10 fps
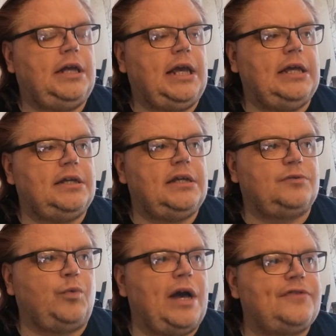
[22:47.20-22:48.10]

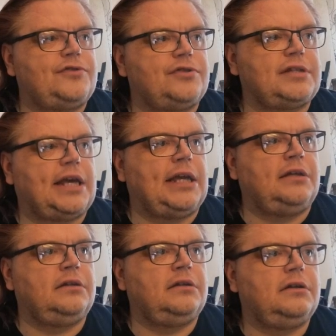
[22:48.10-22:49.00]
it's worth just
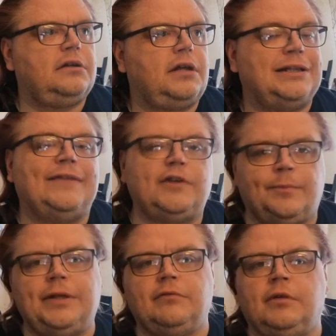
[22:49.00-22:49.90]
sticking and leave it
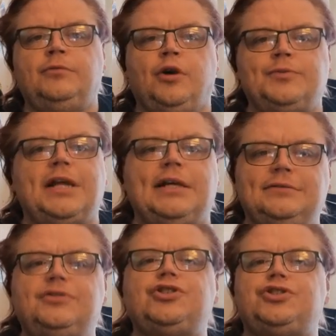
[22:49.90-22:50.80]
up in your room. Go
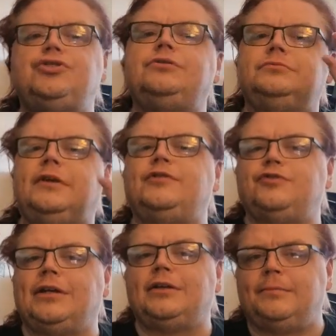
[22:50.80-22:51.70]
upstairs, have a
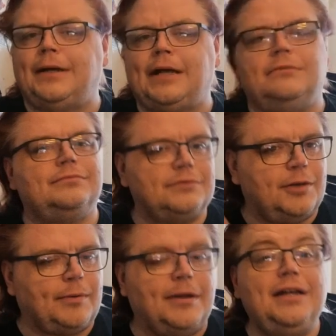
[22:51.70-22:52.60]
drink, come back down,
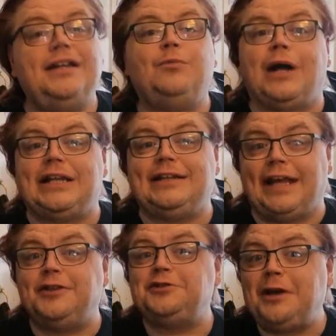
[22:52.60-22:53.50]
no problem. While you
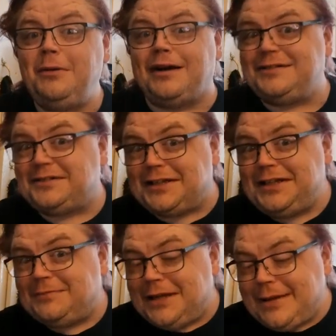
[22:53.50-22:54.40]
get in a shower,
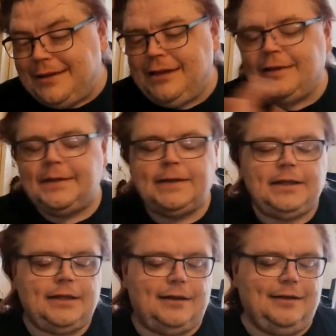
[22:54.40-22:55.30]
see, maybe.
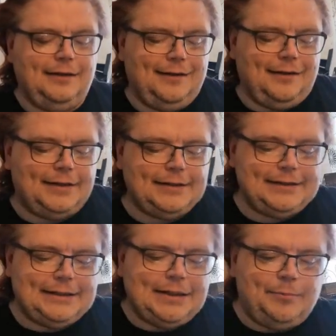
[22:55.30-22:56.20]
But
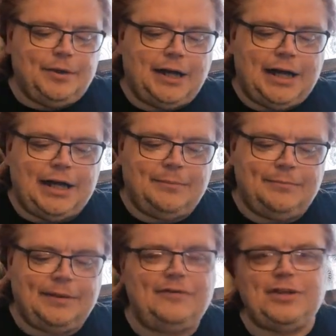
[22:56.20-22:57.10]

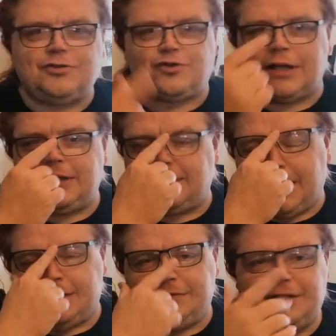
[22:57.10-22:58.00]
if you don't drink,
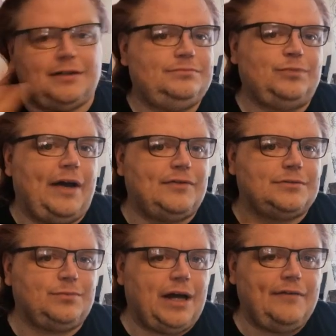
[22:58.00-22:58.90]
then
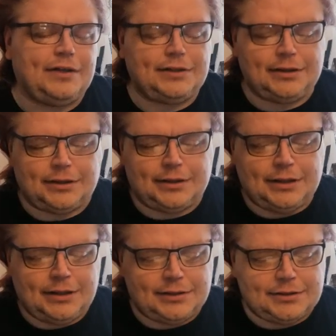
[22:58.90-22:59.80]
whatever.
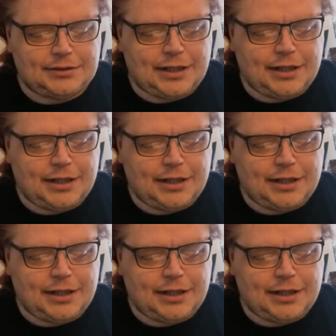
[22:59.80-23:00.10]
It's